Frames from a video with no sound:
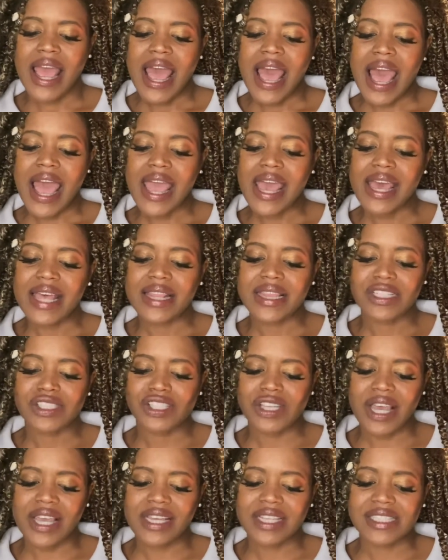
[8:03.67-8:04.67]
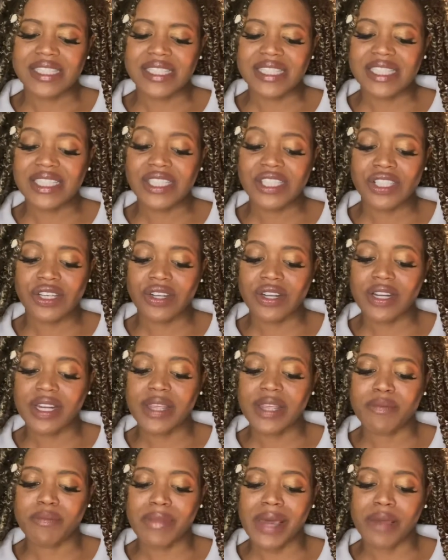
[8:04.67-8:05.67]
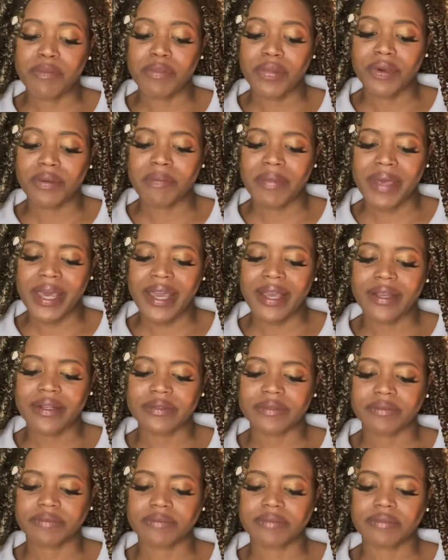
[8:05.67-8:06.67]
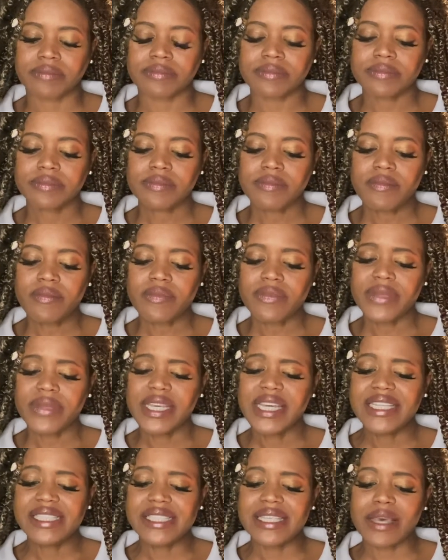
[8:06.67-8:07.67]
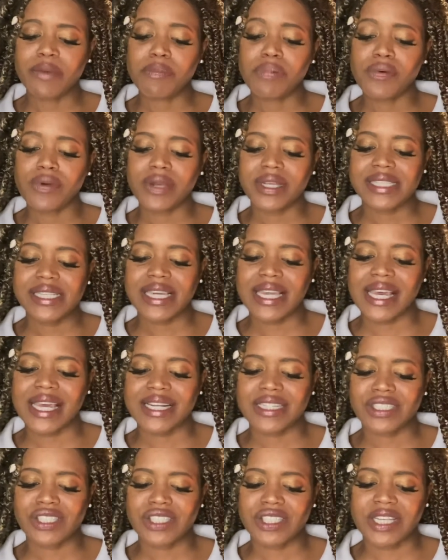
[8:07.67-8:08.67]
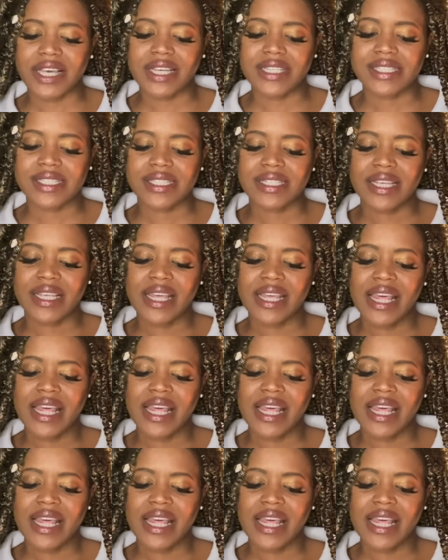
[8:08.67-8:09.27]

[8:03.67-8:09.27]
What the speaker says: "I had the Giants t-shirt in my book bag," he said, pointing at his chest.